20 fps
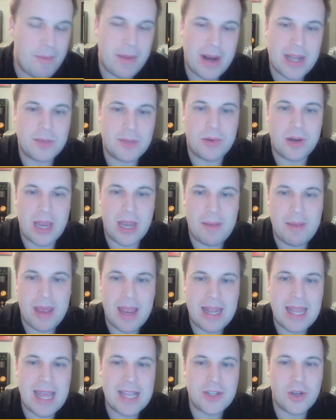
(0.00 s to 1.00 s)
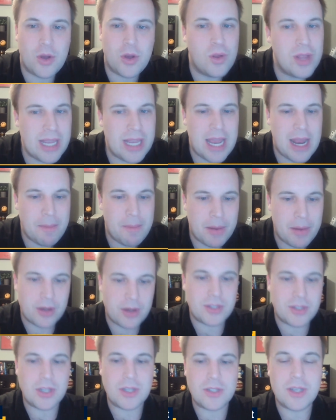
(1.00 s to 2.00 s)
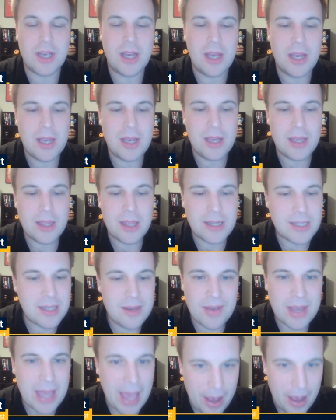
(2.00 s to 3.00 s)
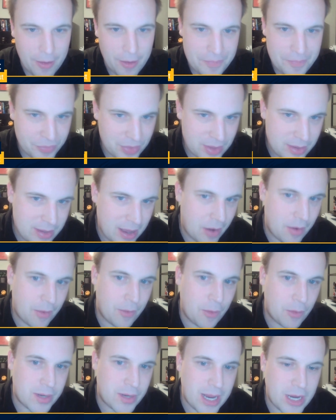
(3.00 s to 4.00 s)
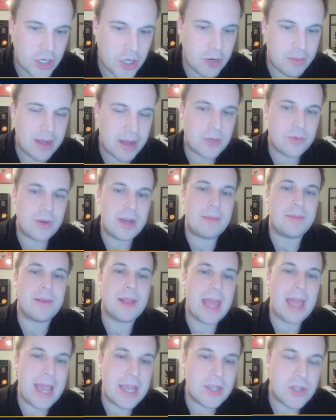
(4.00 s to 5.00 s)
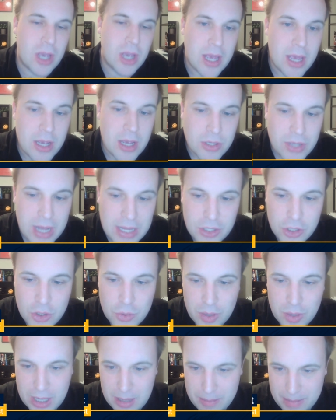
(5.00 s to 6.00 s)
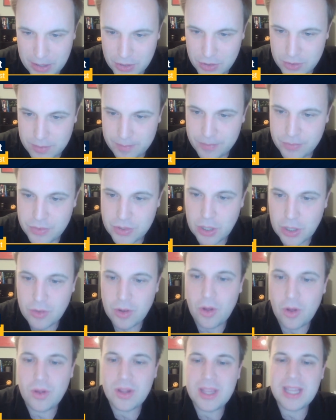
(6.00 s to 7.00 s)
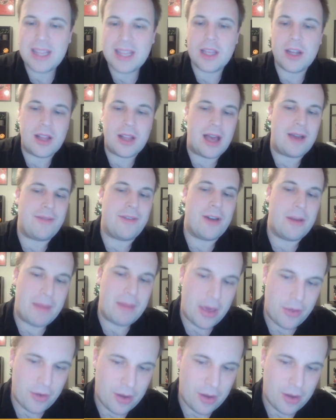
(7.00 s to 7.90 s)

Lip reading: minutes per game, and that's only in 8 appearances. That doesn't even count. It's not rotation minutes when he plays. So that's a swing and a miss. So only a little off on Mather.